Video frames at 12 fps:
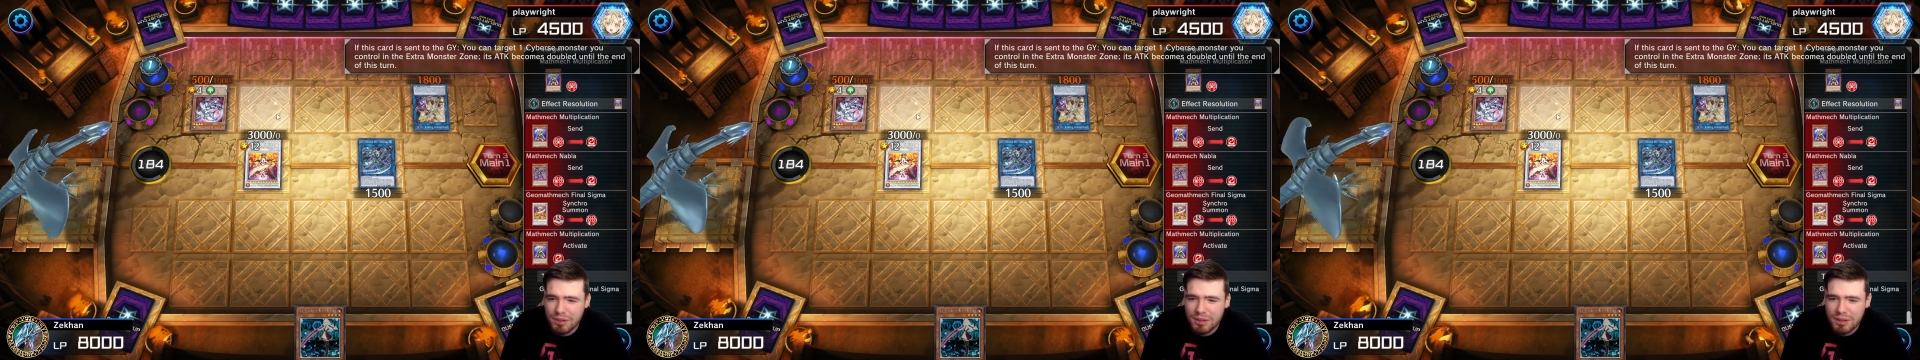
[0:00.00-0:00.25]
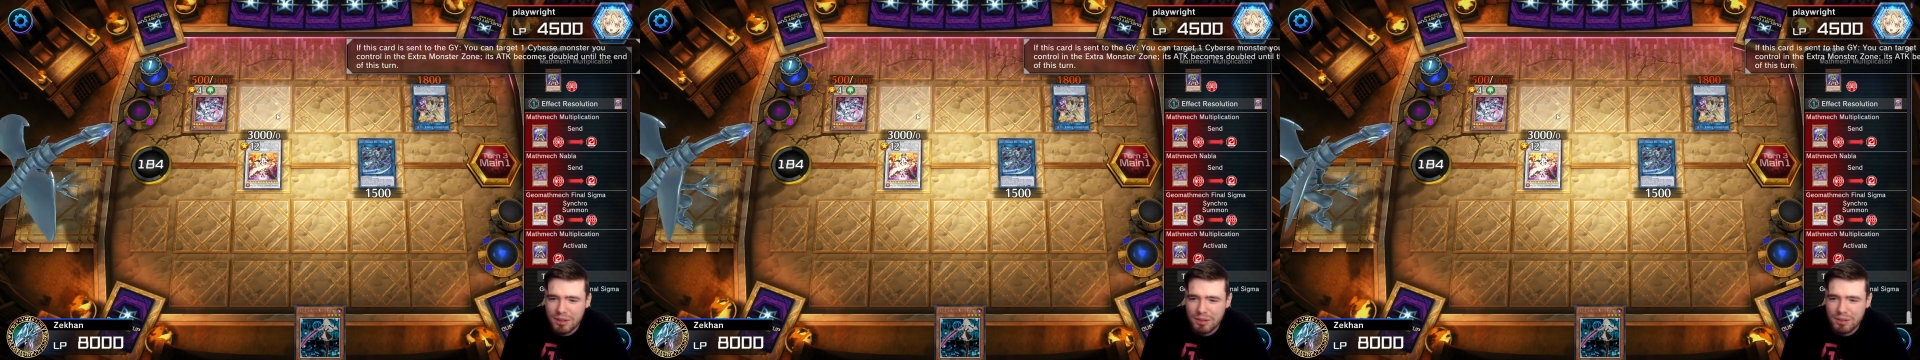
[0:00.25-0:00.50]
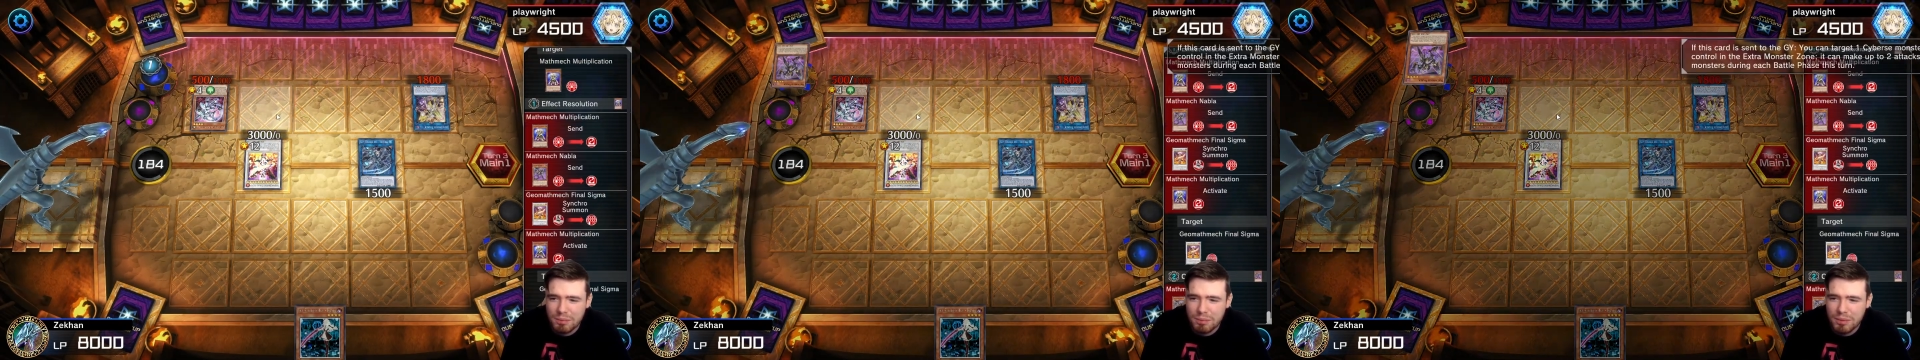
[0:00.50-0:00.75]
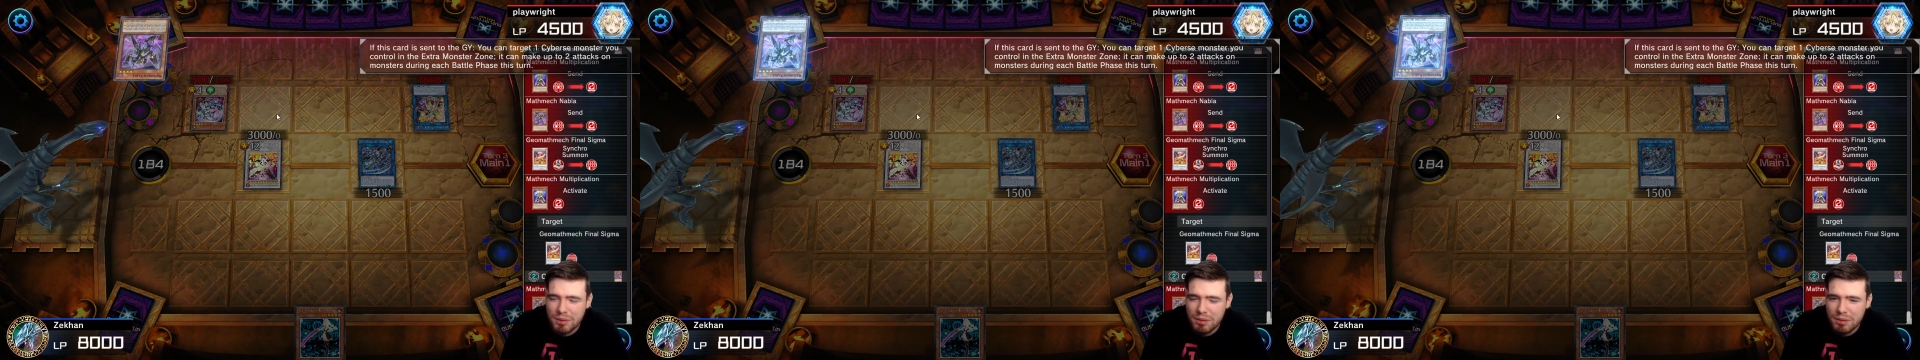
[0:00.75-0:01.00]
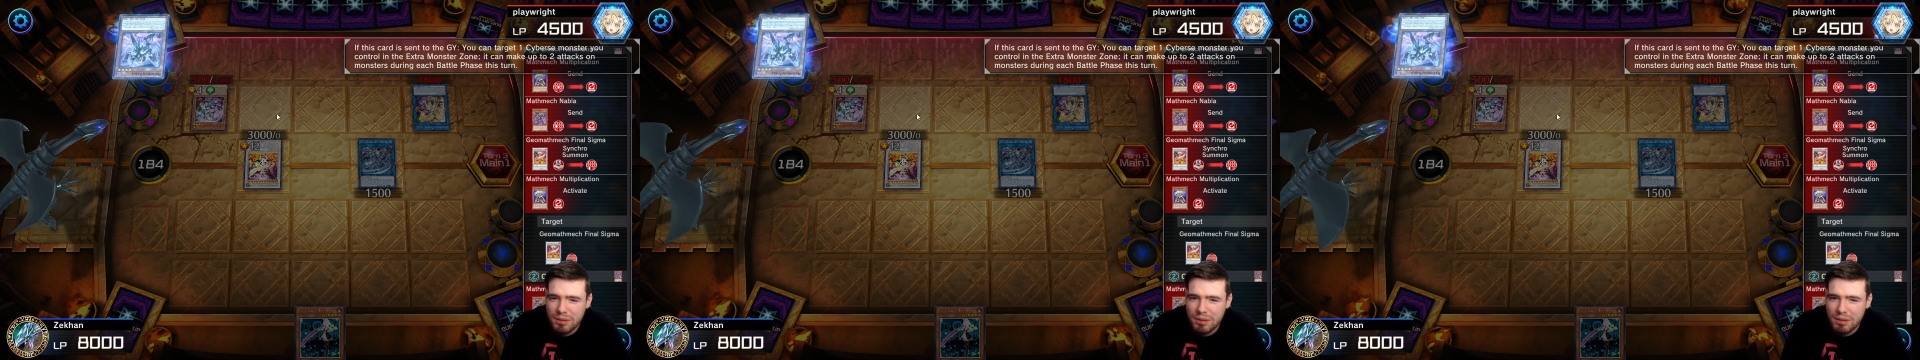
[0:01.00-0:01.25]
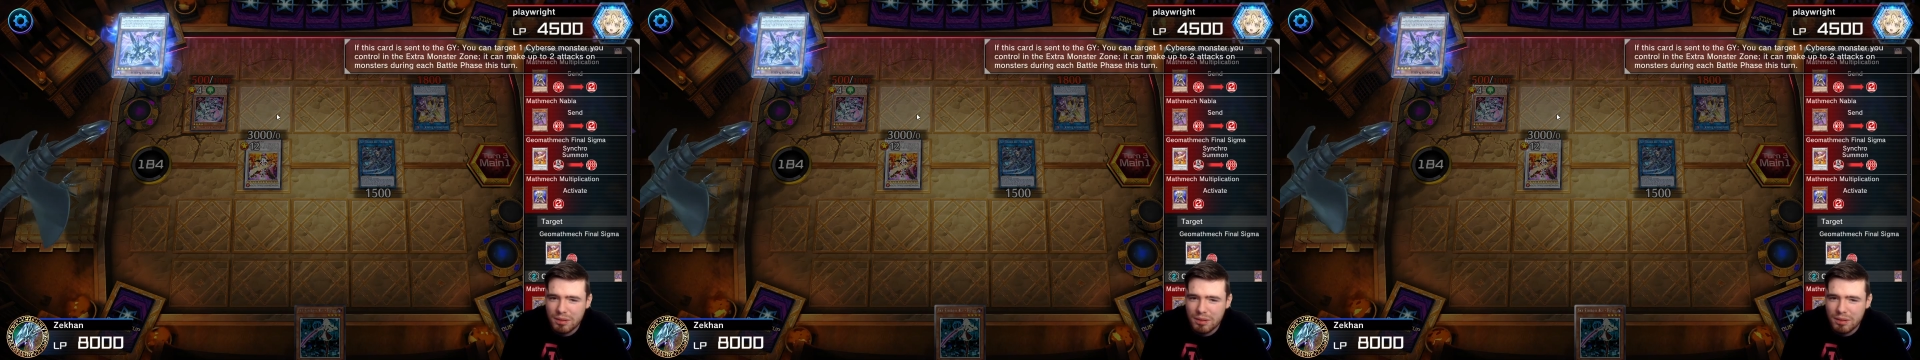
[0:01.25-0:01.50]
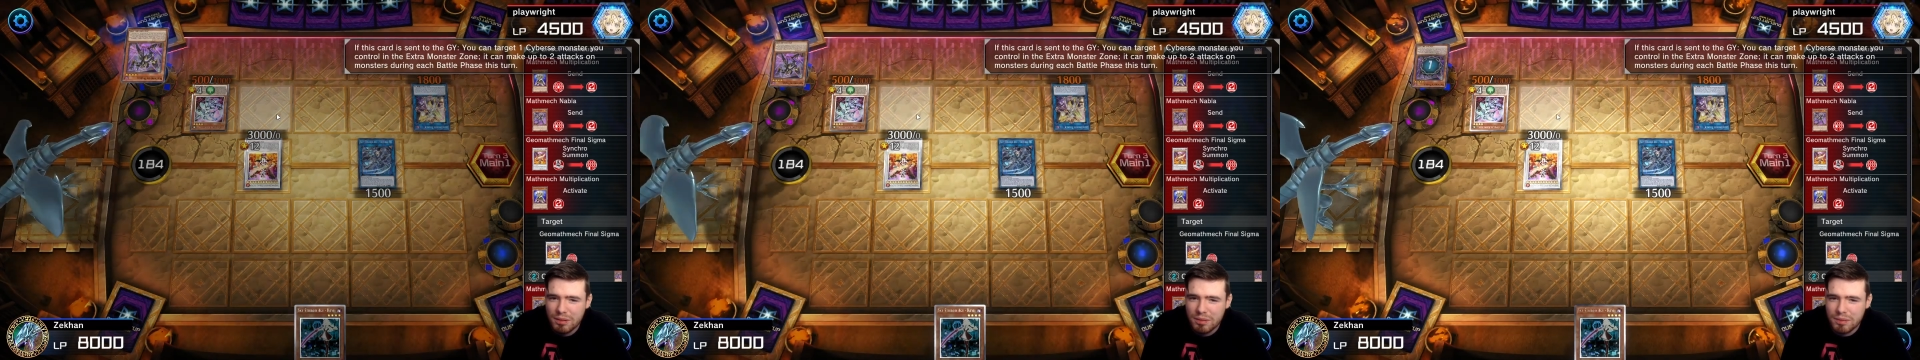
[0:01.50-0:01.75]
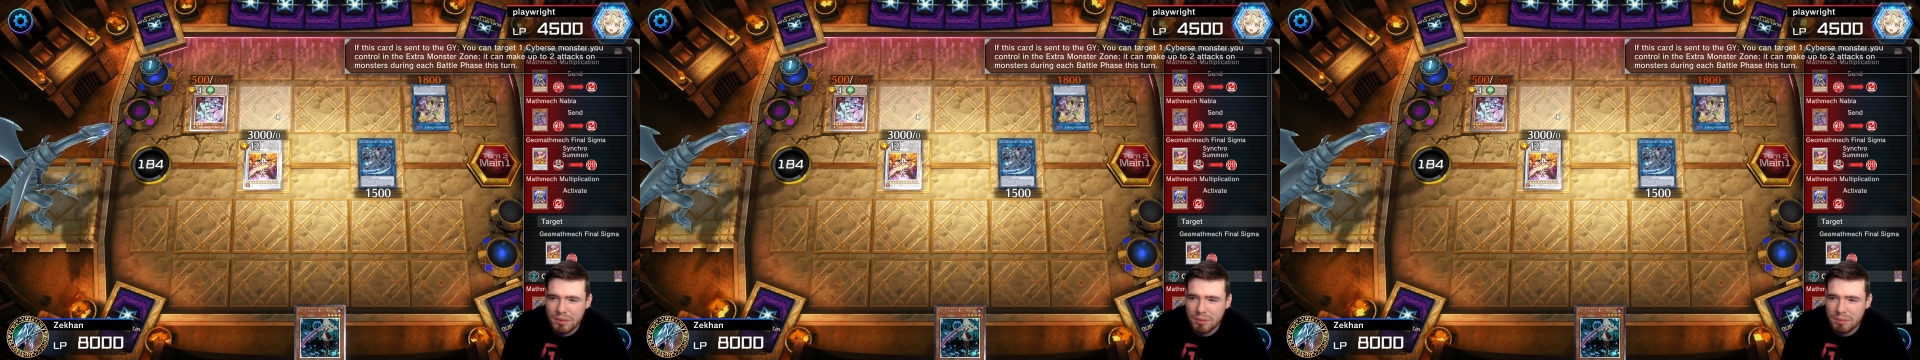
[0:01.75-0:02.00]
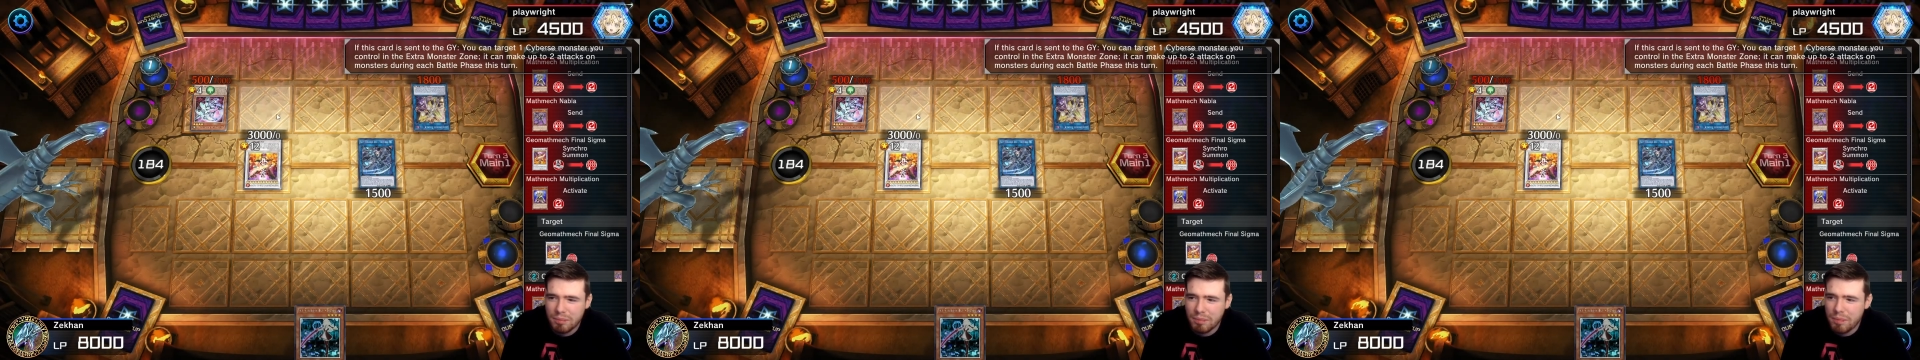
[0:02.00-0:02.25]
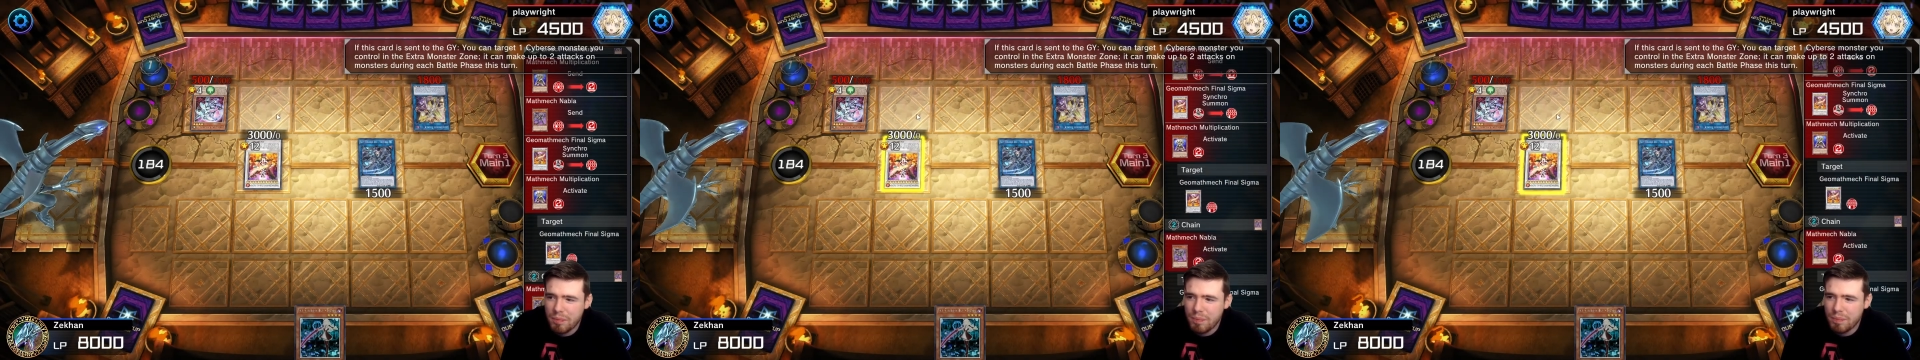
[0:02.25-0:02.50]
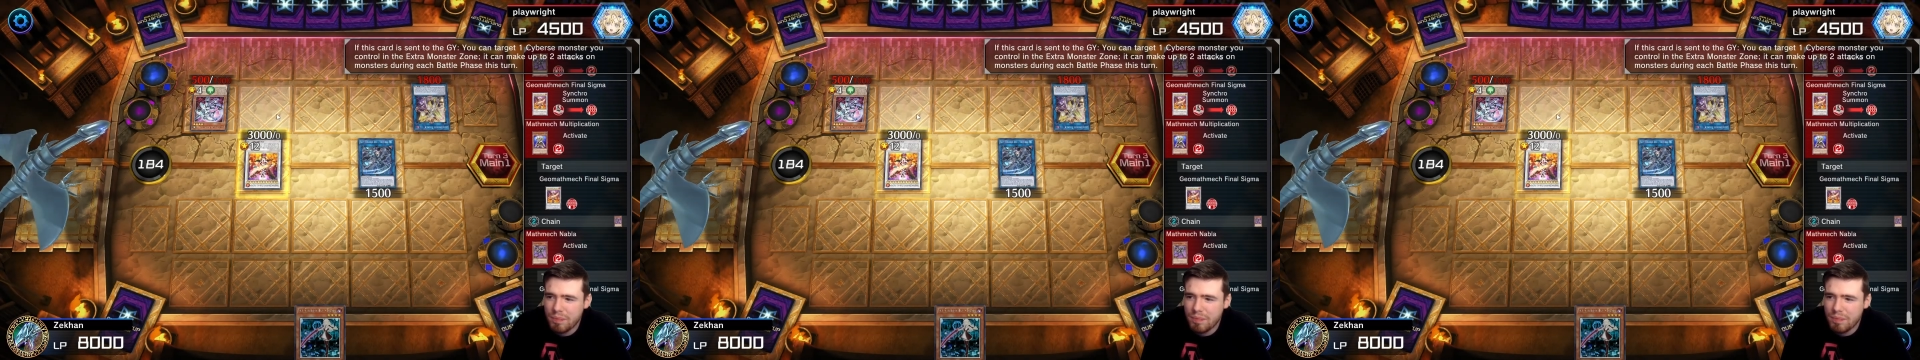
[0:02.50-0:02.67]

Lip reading: No one is speaking in this clip.